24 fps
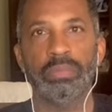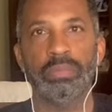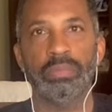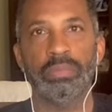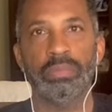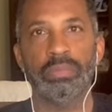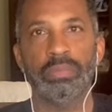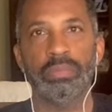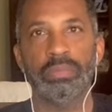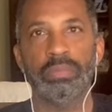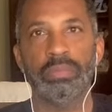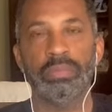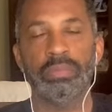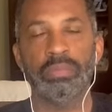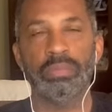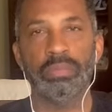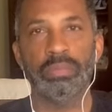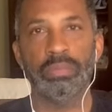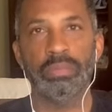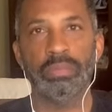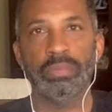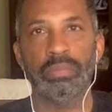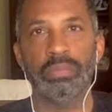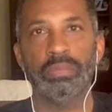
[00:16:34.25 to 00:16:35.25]

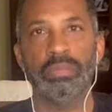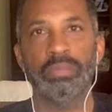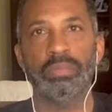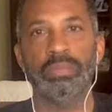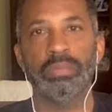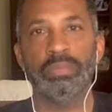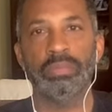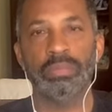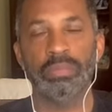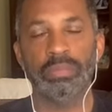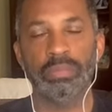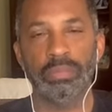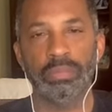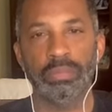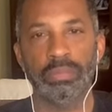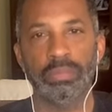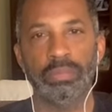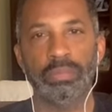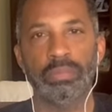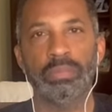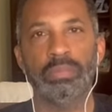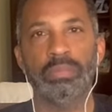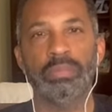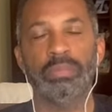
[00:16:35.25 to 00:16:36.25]

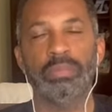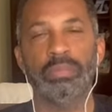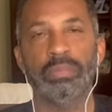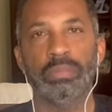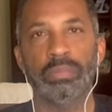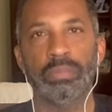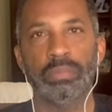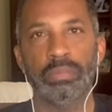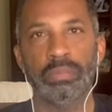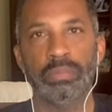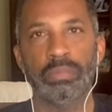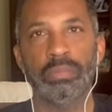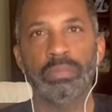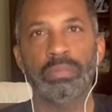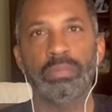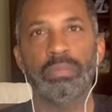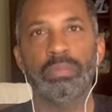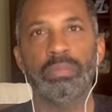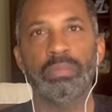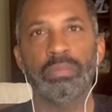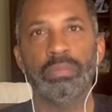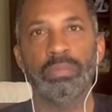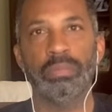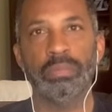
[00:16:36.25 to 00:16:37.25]

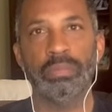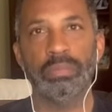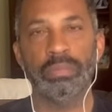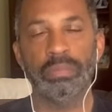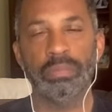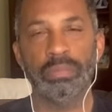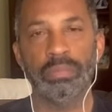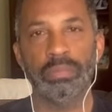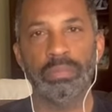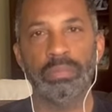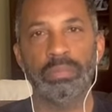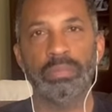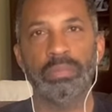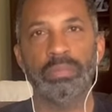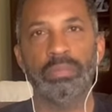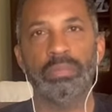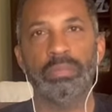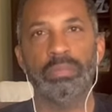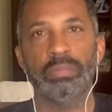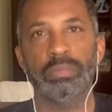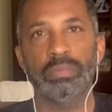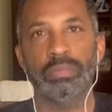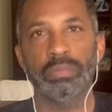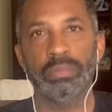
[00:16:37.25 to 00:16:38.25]
(not speaking)